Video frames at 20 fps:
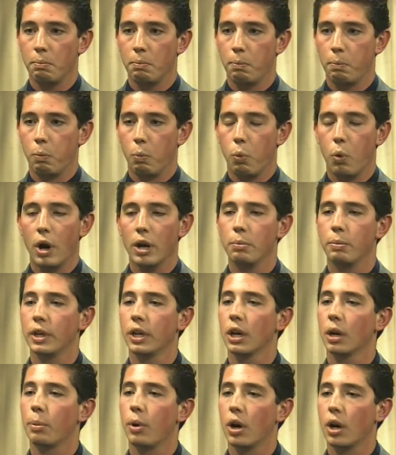one
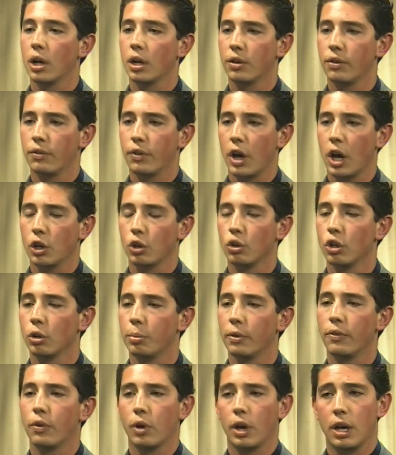being a part of a group
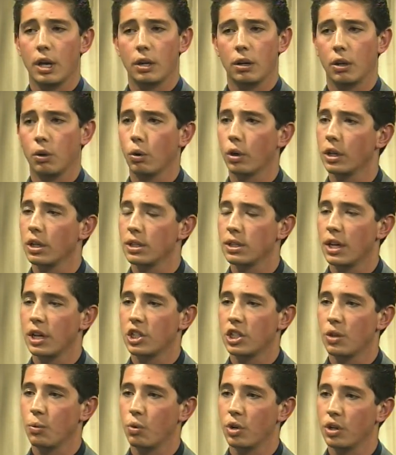of, and an
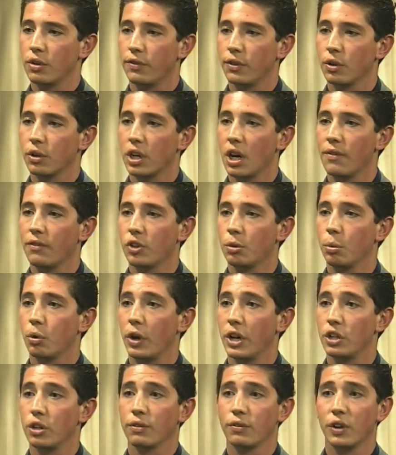organization where you feel comfortable
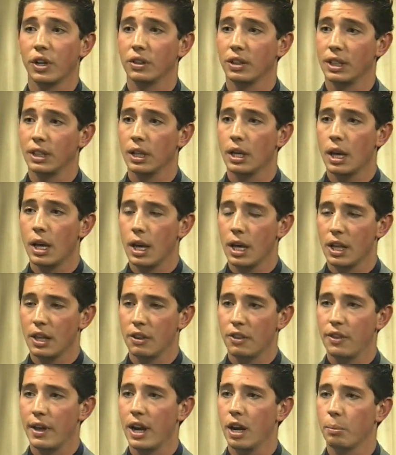and you're friendly
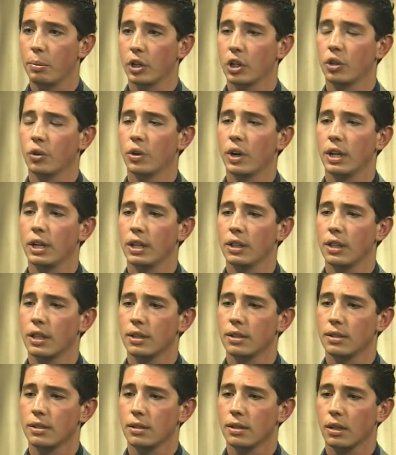there, but creating
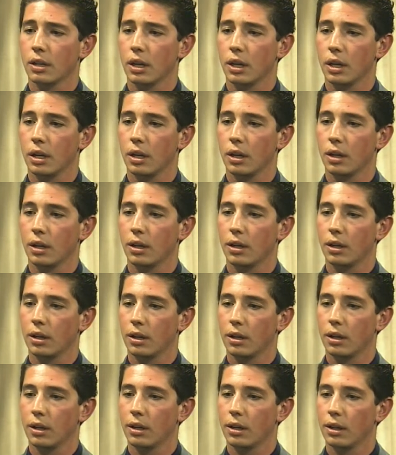this. So,
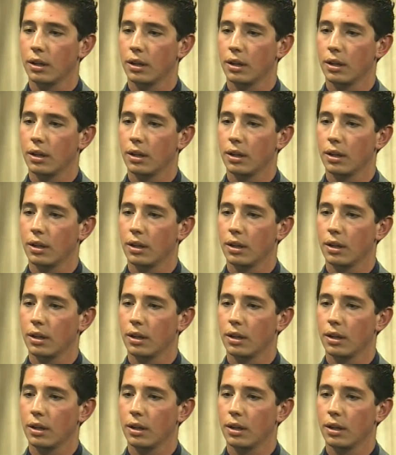sorry to cut you in.